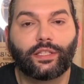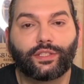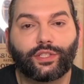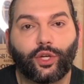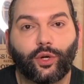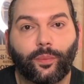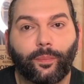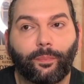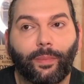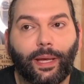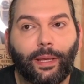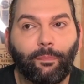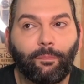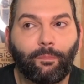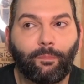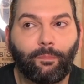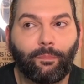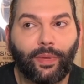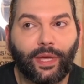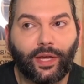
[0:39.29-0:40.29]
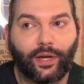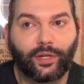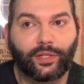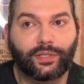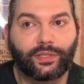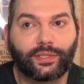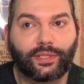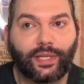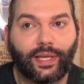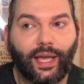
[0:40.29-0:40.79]
So my
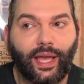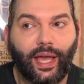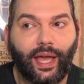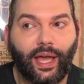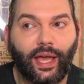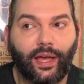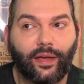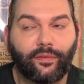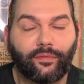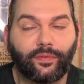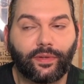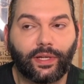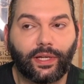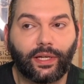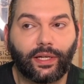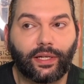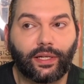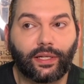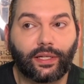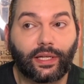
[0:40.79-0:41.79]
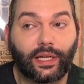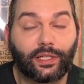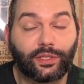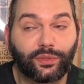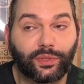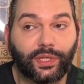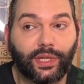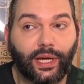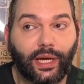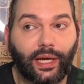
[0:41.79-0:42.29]
parents have a
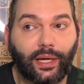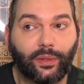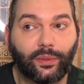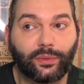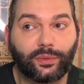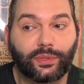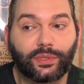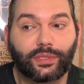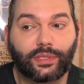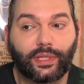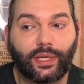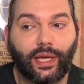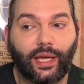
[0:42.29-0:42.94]
country house,